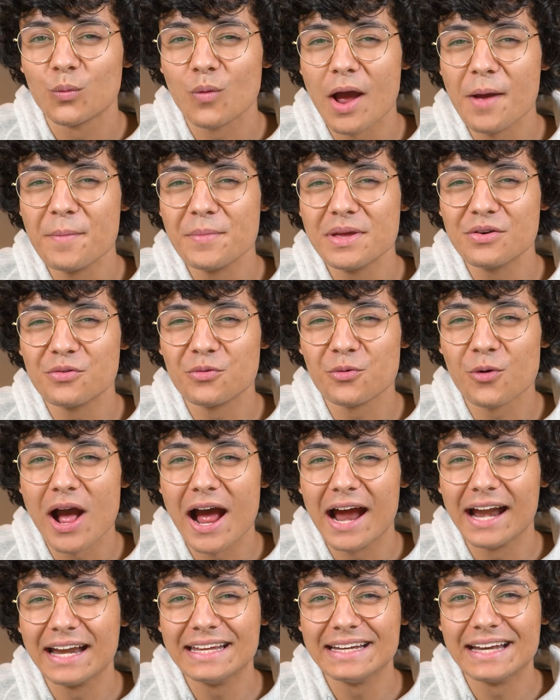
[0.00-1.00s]
Rhyming
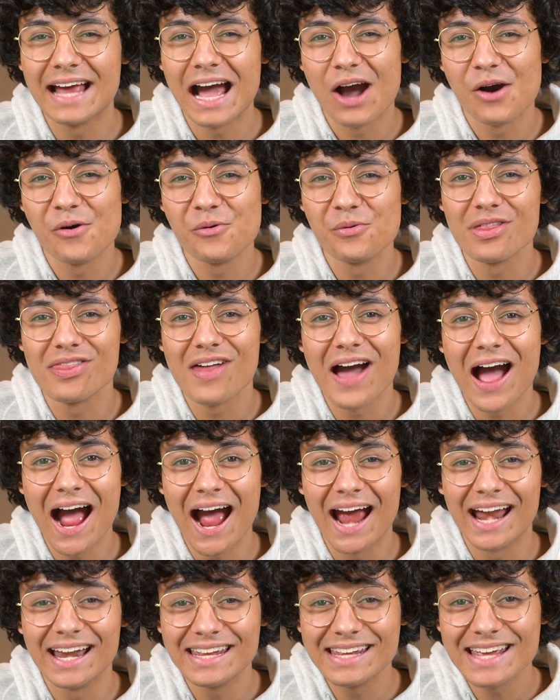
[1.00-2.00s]
riding out with
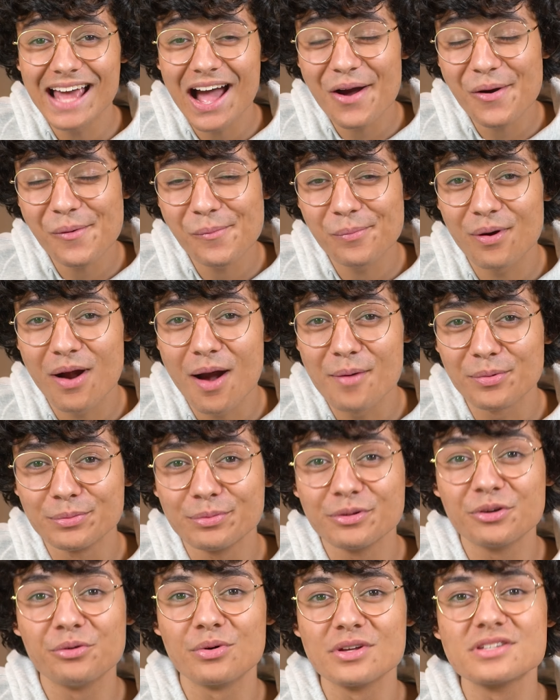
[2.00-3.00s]
hidey out
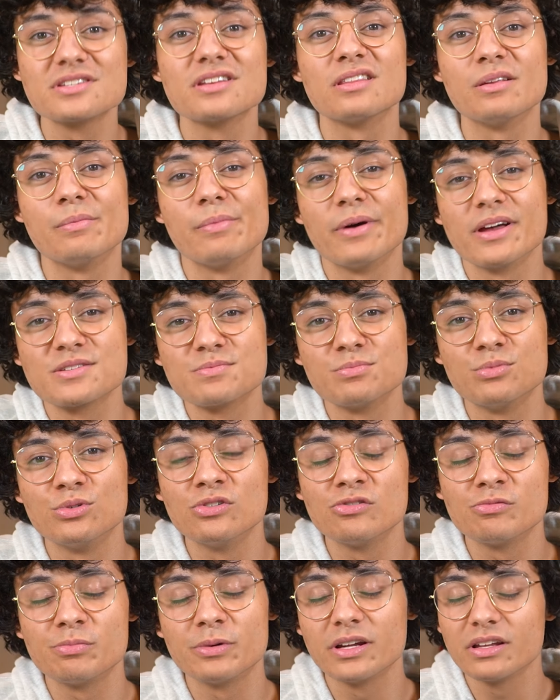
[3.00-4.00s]
probably wasn't the best
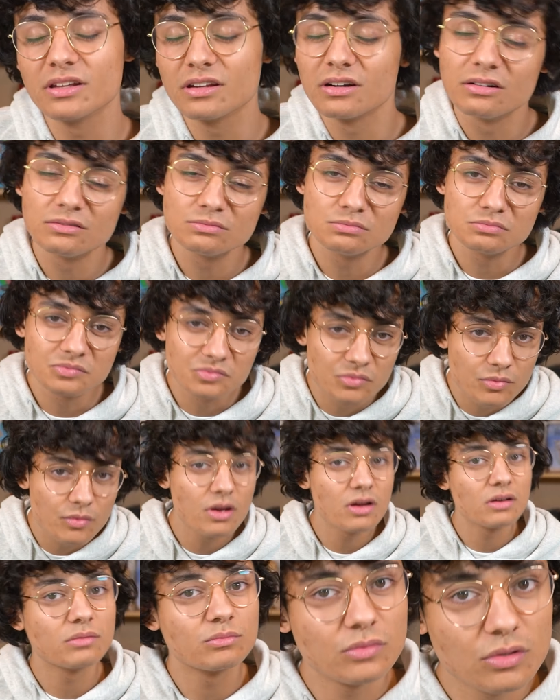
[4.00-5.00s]
move, but you know,
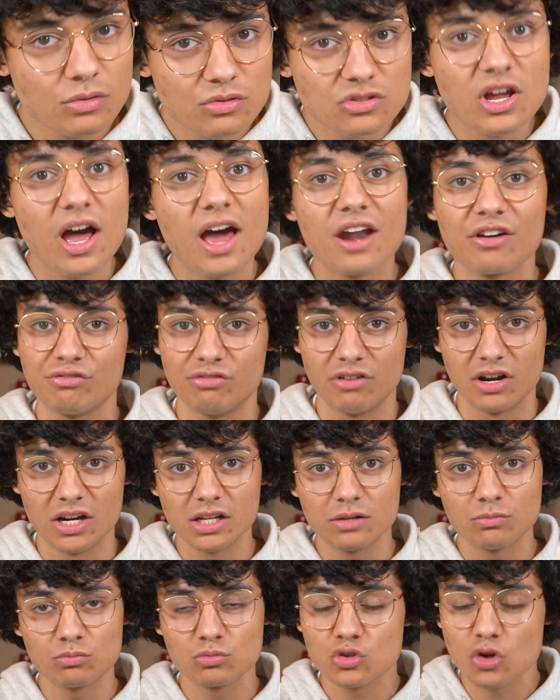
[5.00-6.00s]
it was kind of
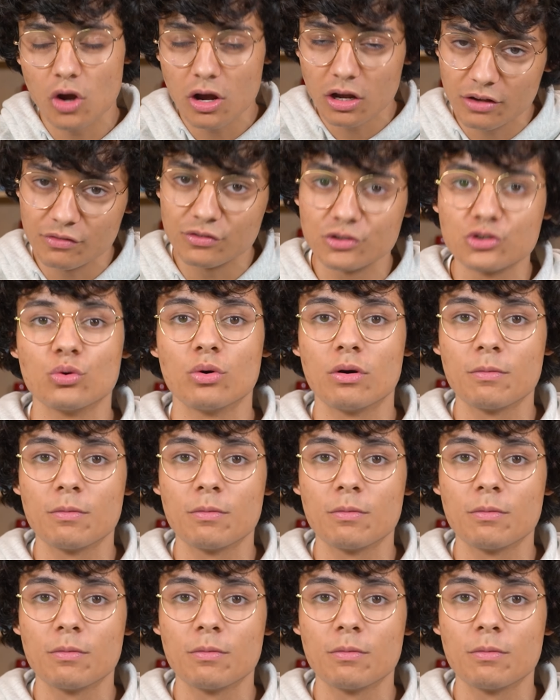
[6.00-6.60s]
funny, so I'll give it to